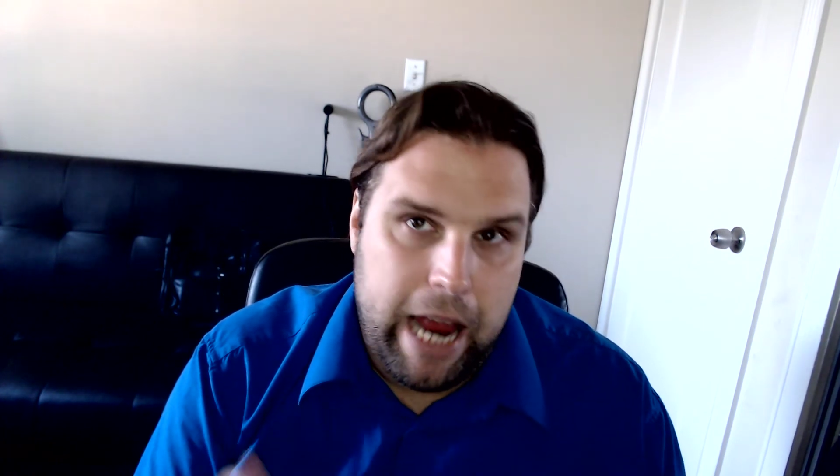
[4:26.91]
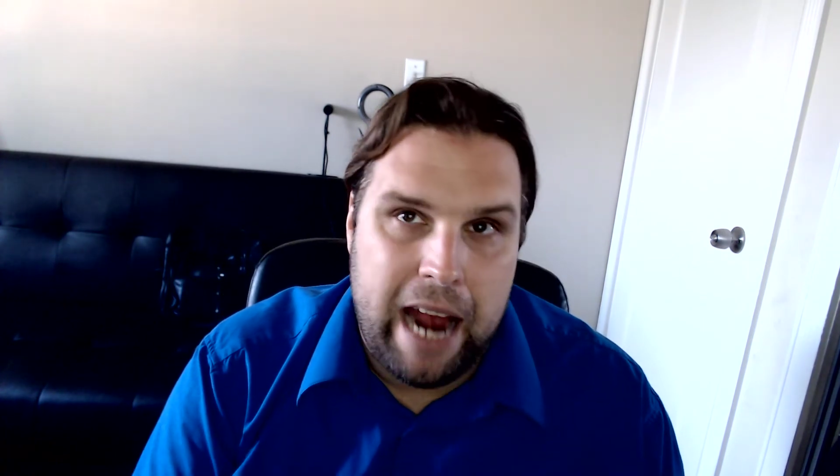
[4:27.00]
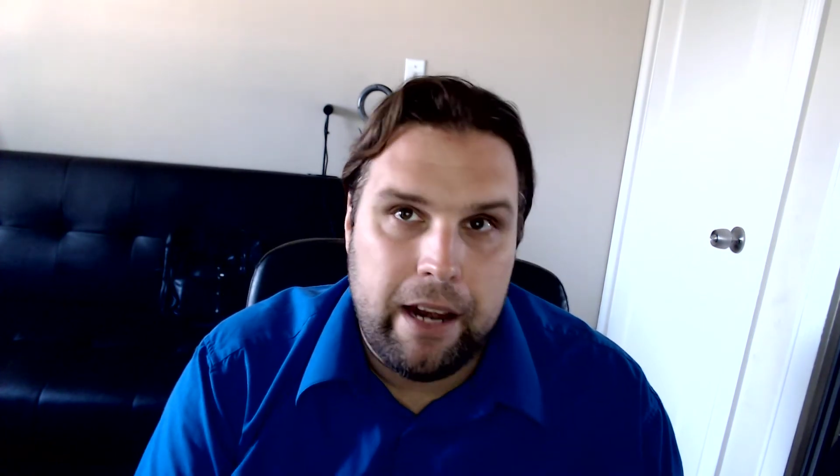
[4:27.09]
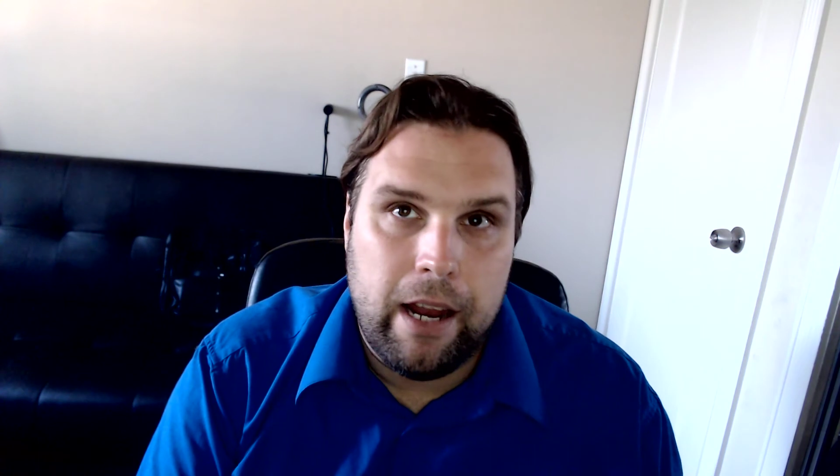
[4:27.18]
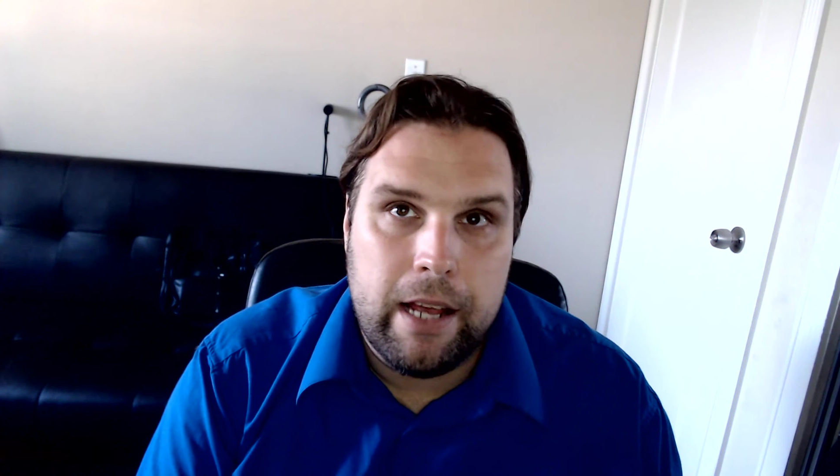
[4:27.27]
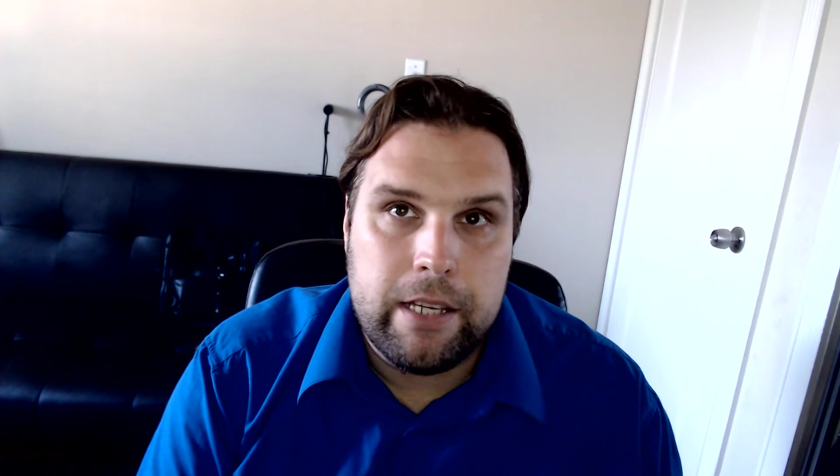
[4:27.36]

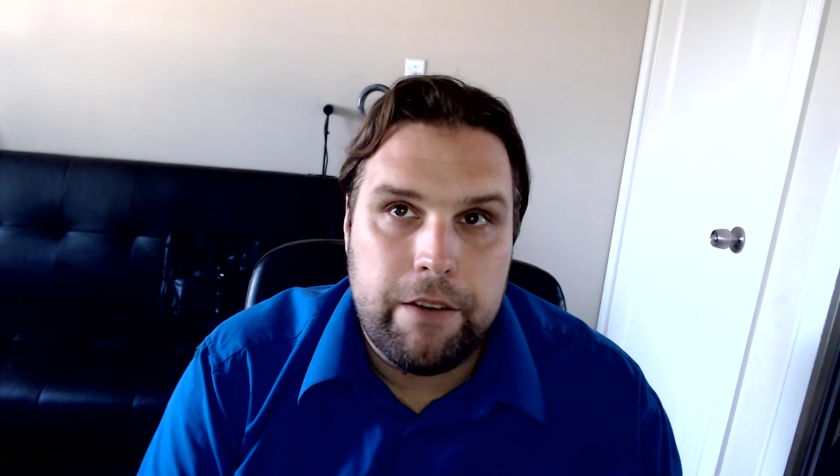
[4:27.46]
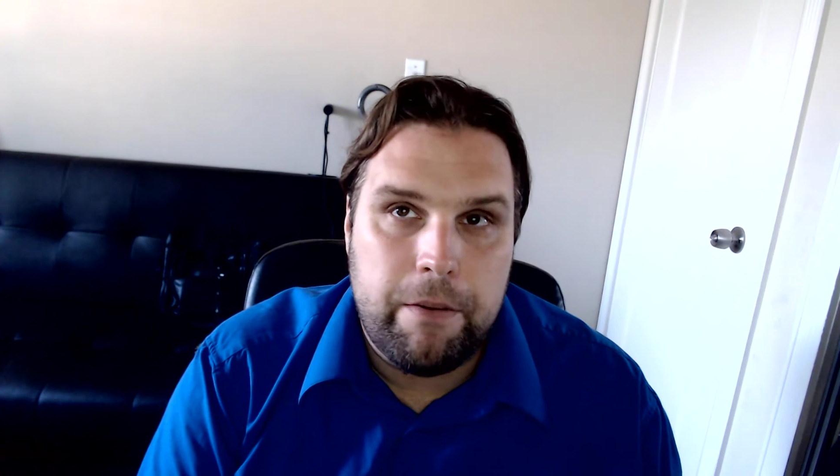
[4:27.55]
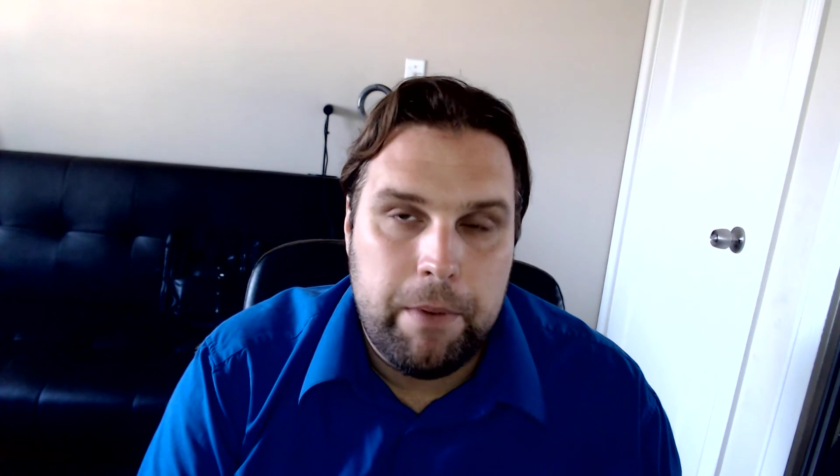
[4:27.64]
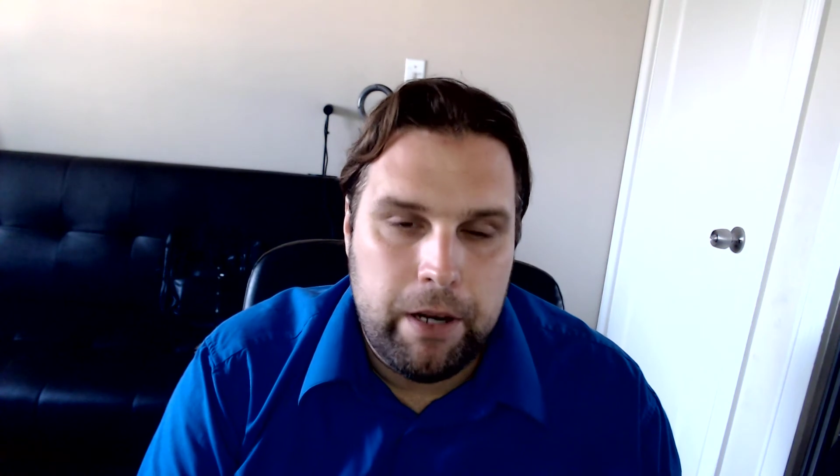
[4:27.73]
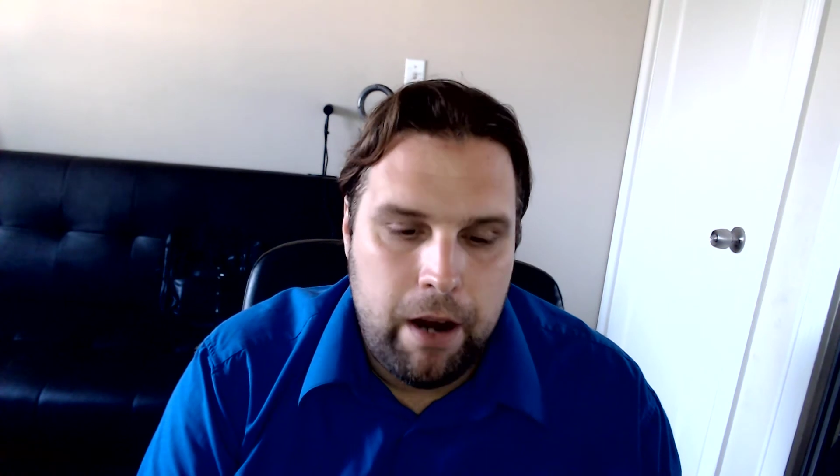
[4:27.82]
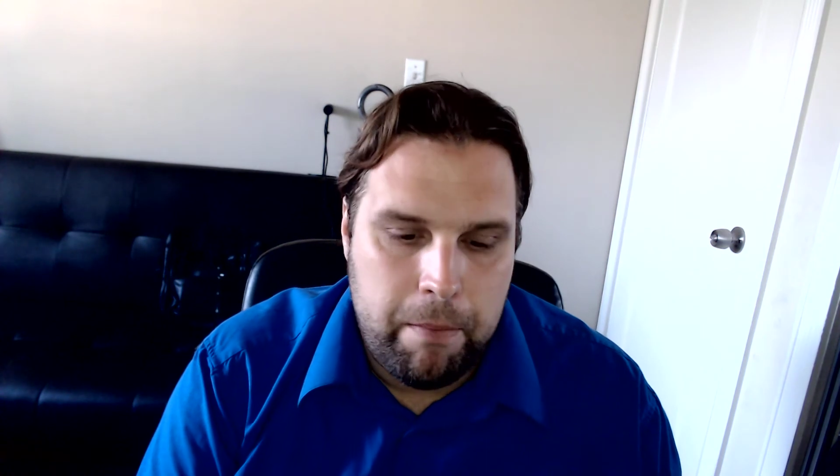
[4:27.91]
analyze it from
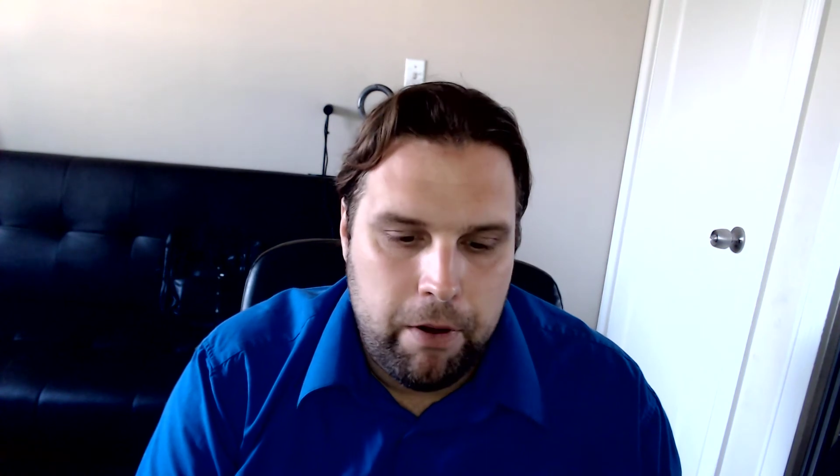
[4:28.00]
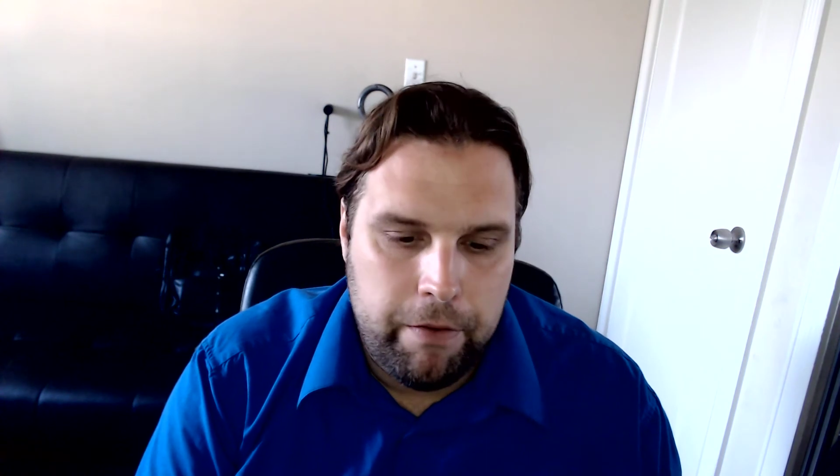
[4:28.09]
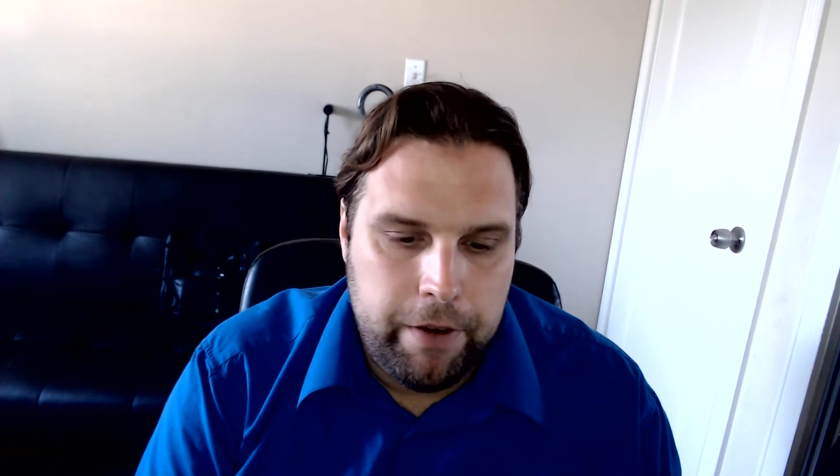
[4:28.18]
a number of